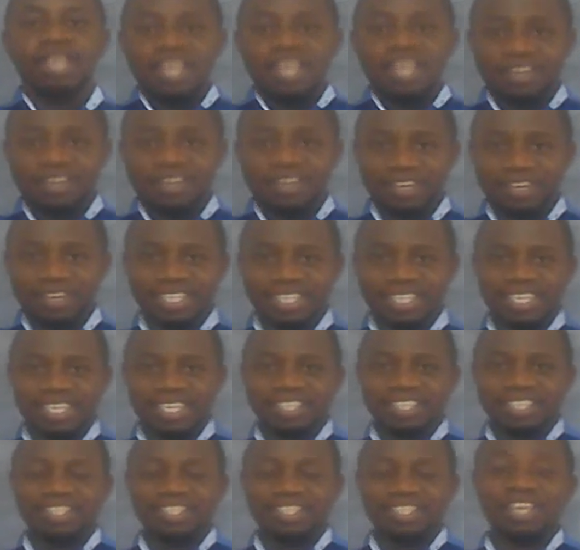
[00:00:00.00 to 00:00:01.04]

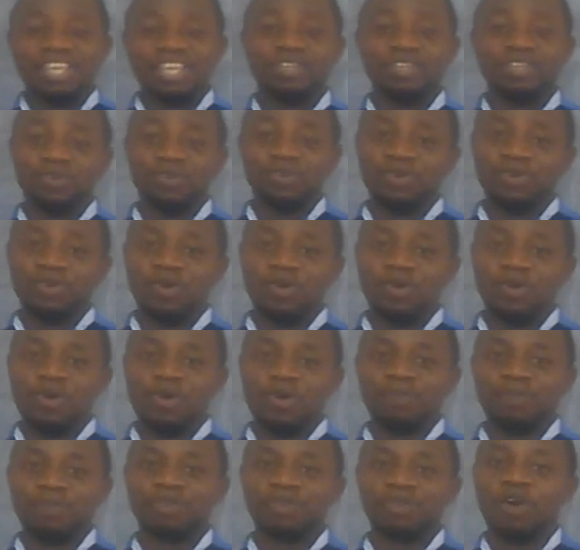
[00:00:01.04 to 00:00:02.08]
Greetings to you all.
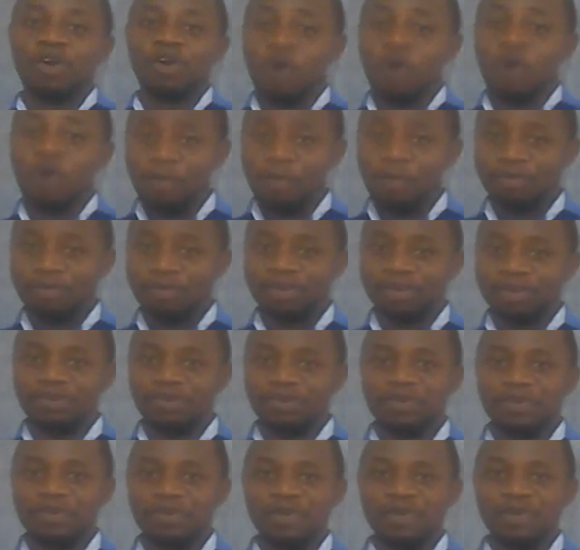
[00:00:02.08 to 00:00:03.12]
Hope you're
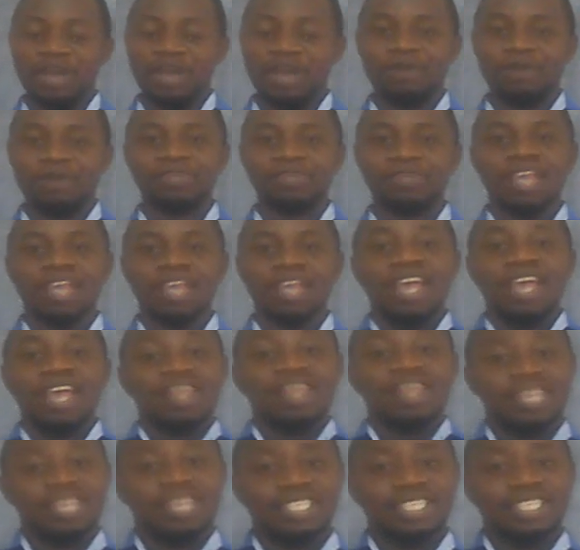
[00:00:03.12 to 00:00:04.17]
doing well.
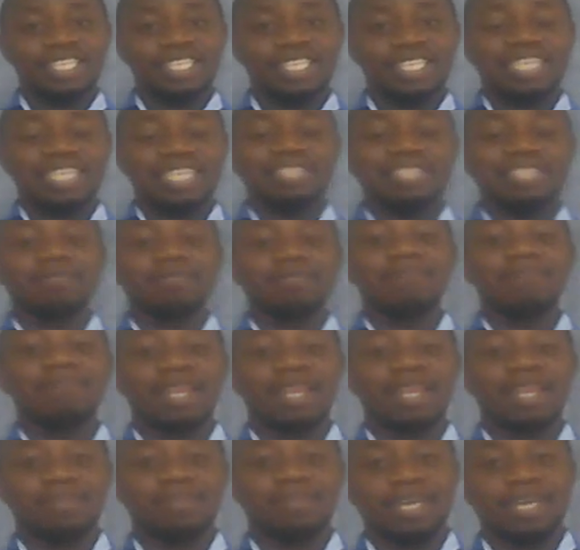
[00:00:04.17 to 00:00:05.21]
This is
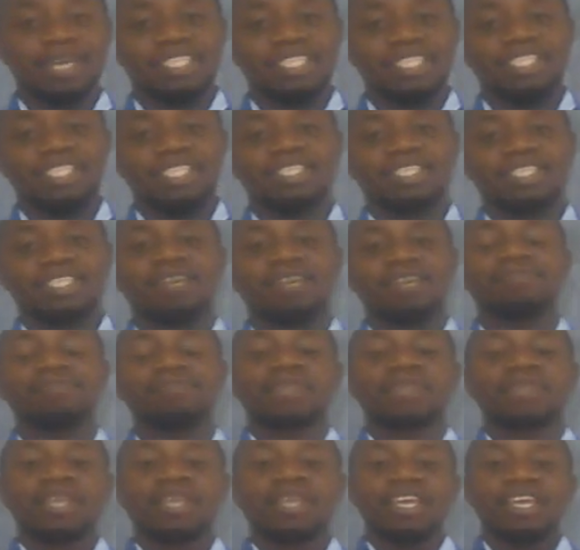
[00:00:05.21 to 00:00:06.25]
mathematics.
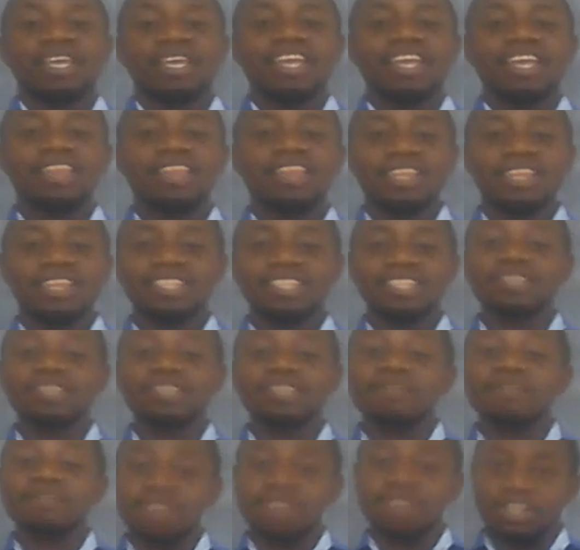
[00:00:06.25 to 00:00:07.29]
In this
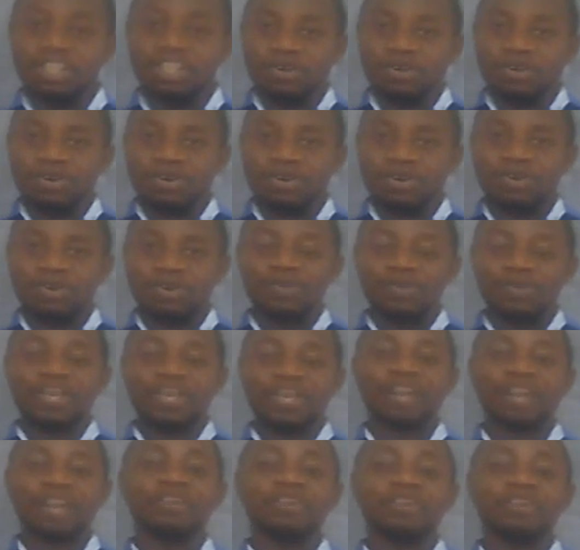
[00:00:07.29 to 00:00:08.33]
video, we
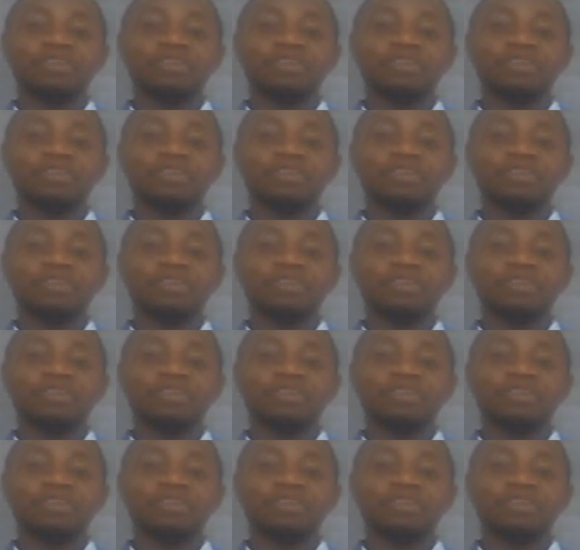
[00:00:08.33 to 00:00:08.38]
are going